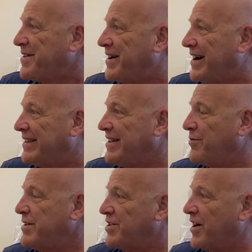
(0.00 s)
I think we
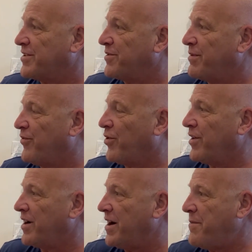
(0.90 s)
talked
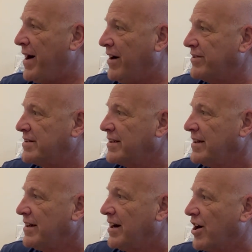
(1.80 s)
before about
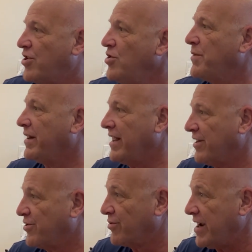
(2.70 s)
accumulated
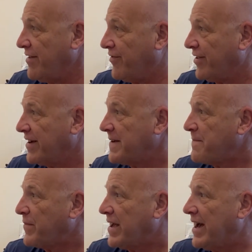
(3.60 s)
grief
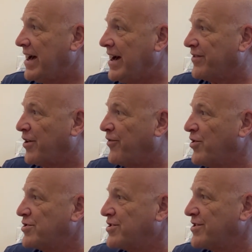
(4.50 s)
as our
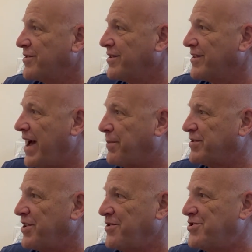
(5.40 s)
first
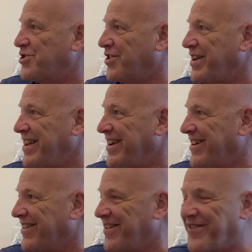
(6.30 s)
episode journey
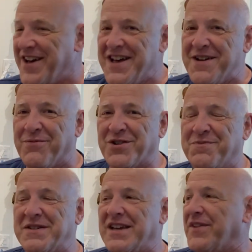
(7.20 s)
here of more
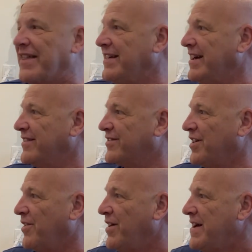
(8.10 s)
specific things.
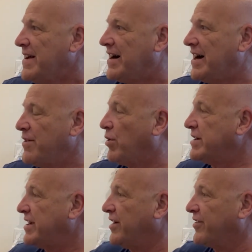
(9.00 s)
So you want to
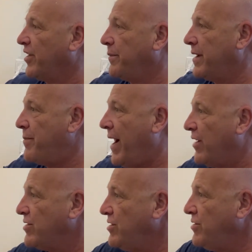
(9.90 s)
tell us a little bit
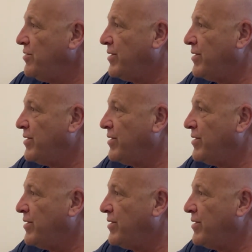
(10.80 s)
about you?